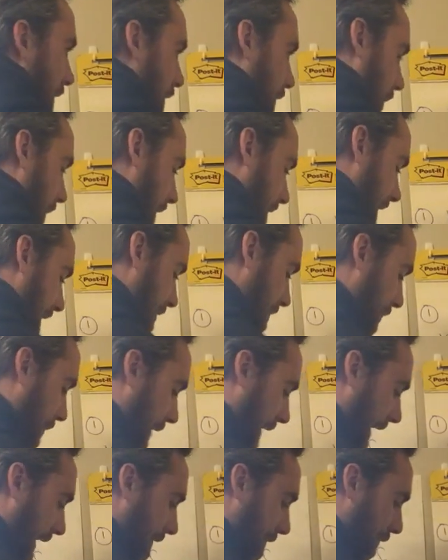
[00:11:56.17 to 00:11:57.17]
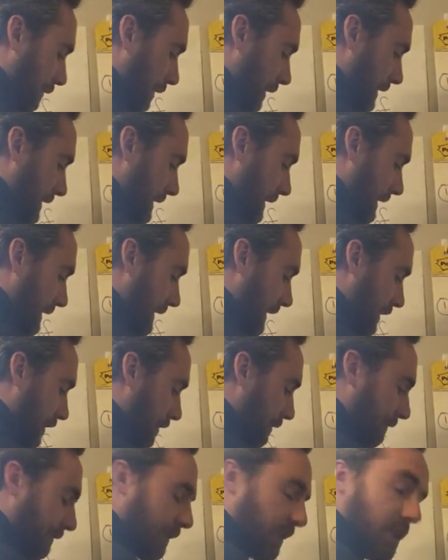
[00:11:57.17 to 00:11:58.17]
27.8 for its
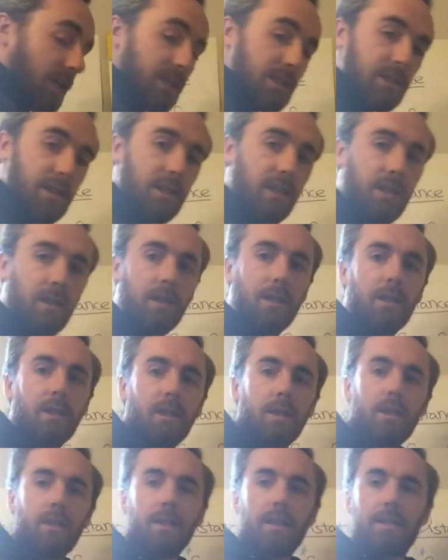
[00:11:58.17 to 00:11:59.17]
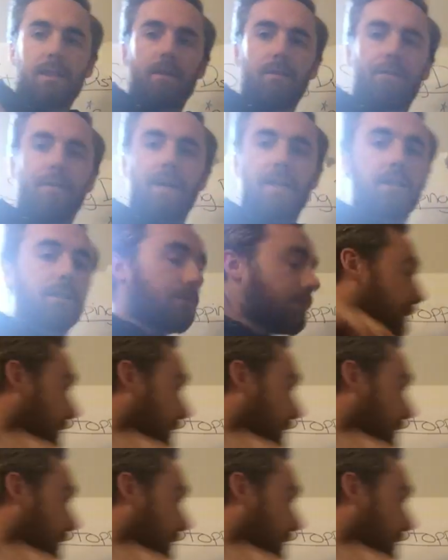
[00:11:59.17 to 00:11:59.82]
initial velocity. That's how fast it